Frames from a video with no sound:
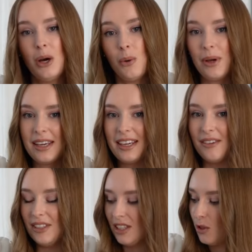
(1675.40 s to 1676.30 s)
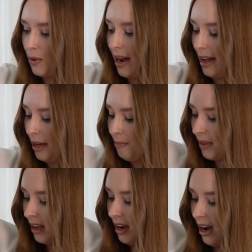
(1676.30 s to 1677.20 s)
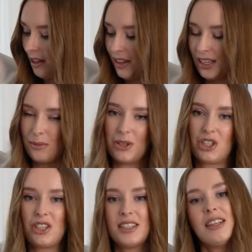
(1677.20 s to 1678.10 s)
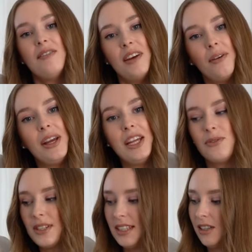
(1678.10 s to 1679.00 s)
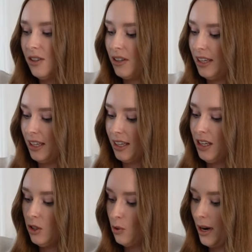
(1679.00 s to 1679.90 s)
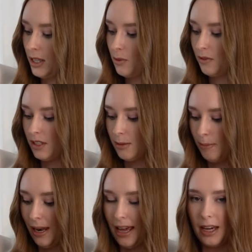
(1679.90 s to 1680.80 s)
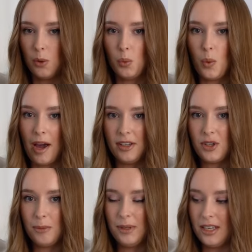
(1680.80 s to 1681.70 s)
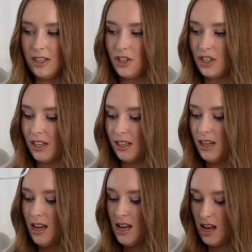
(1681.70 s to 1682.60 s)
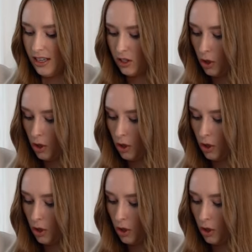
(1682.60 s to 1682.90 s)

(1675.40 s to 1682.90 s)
we can give it a try. I think it was just a very interesting looking dress with this black and white combination. It's